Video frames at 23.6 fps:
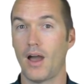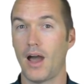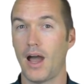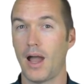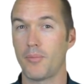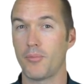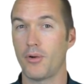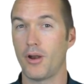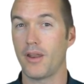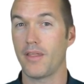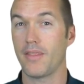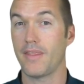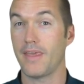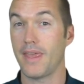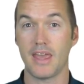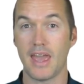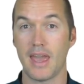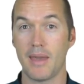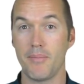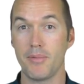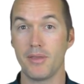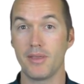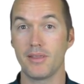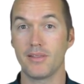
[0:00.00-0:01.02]
I'm running the
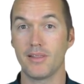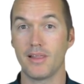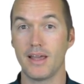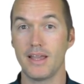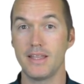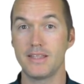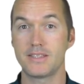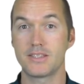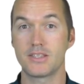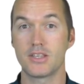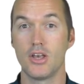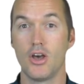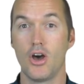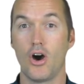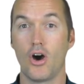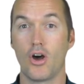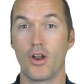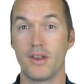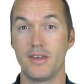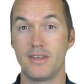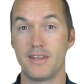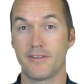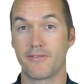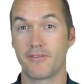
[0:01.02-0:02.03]
ambient lights
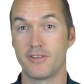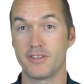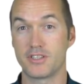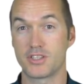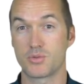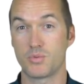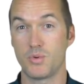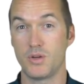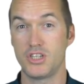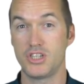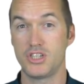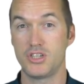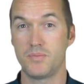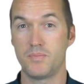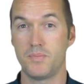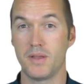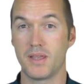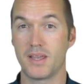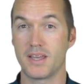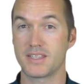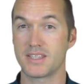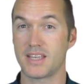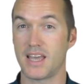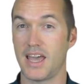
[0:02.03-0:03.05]
on a different switch
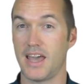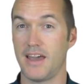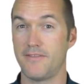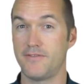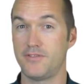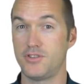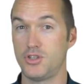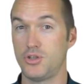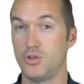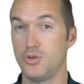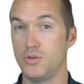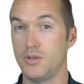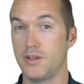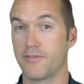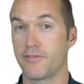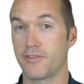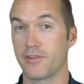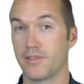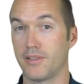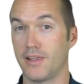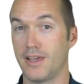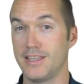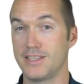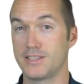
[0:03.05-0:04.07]
because I have two
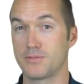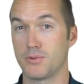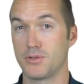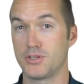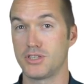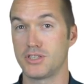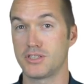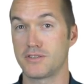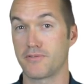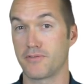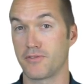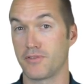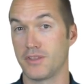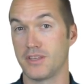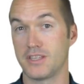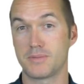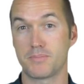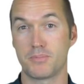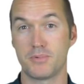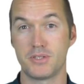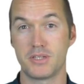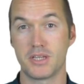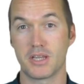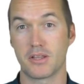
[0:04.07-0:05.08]
different light switches for this
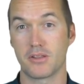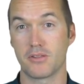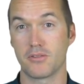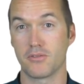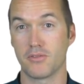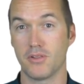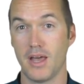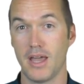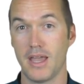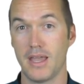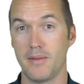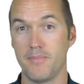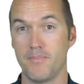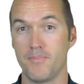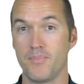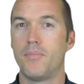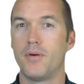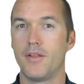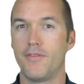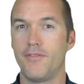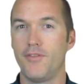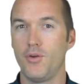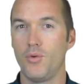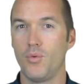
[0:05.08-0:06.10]
particular light.
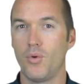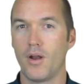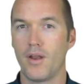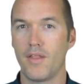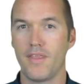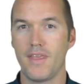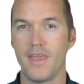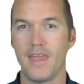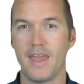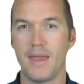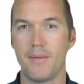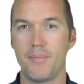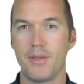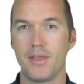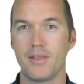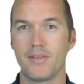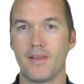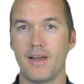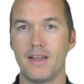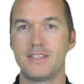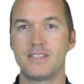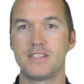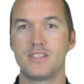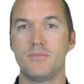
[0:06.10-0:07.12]
But if you wanted the ambient
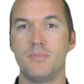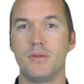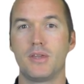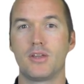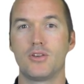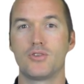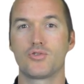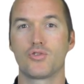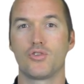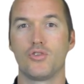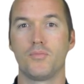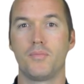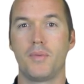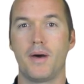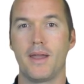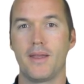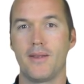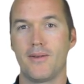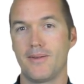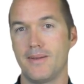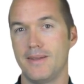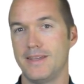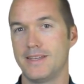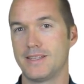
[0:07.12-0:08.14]
lights to be controlled by
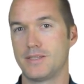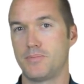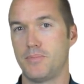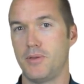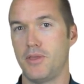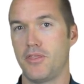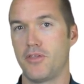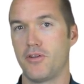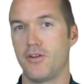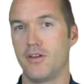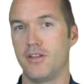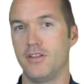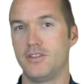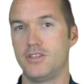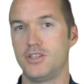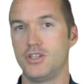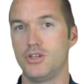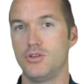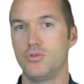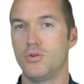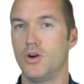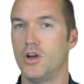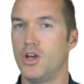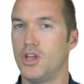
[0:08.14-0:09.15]
your
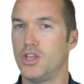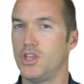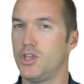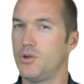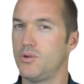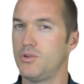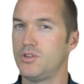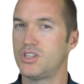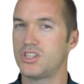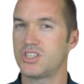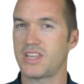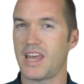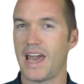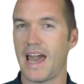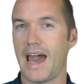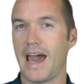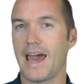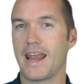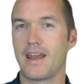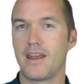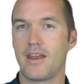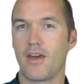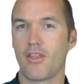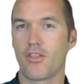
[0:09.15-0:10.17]
ESP32, you would just
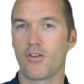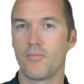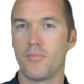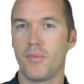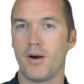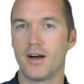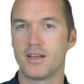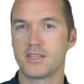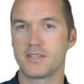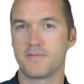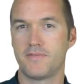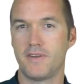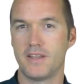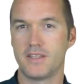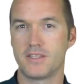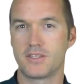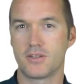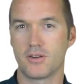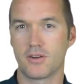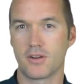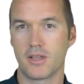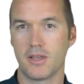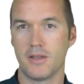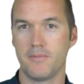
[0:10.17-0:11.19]
add another MOSFET
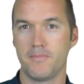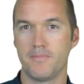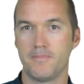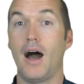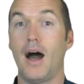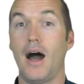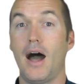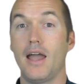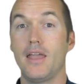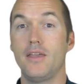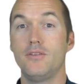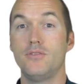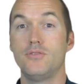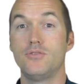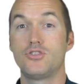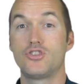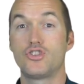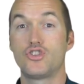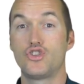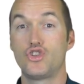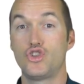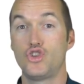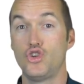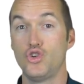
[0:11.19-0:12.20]
circuit. I
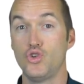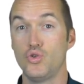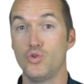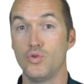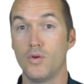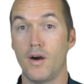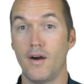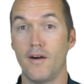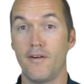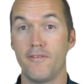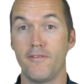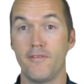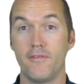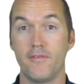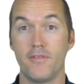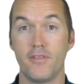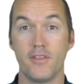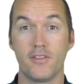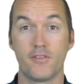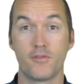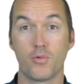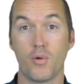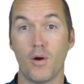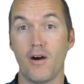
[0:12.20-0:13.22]
used two of
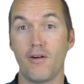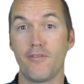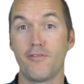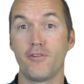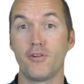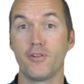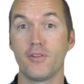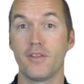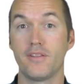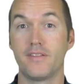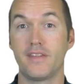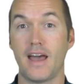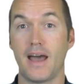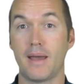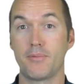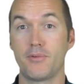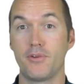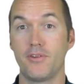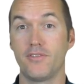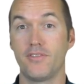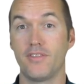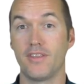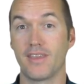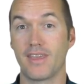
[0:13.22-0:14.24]
the 12 volt
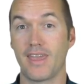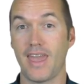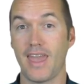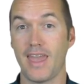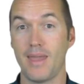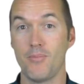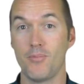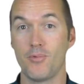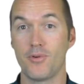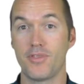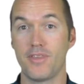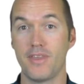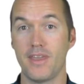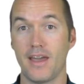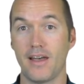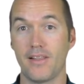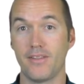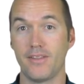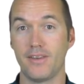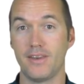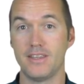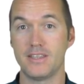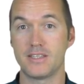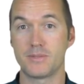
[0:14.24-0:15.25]
adapters that came with the
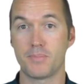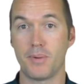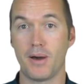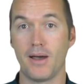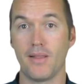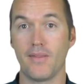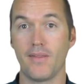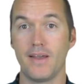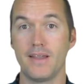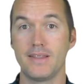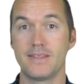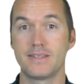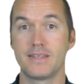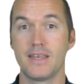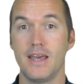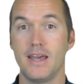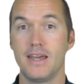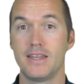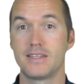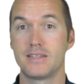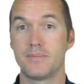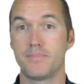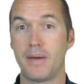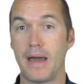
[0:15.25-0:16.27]
LED spotlights
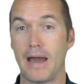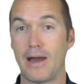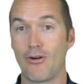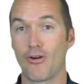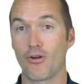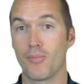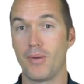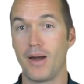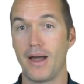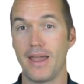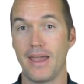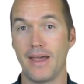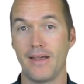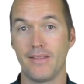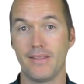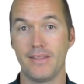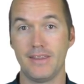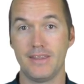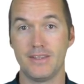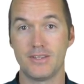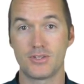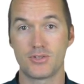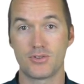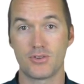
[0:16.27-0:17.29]
to power my
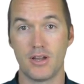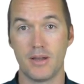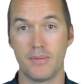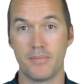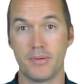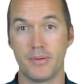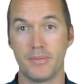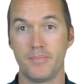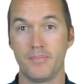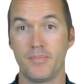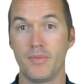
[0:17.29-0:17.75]
LED strip.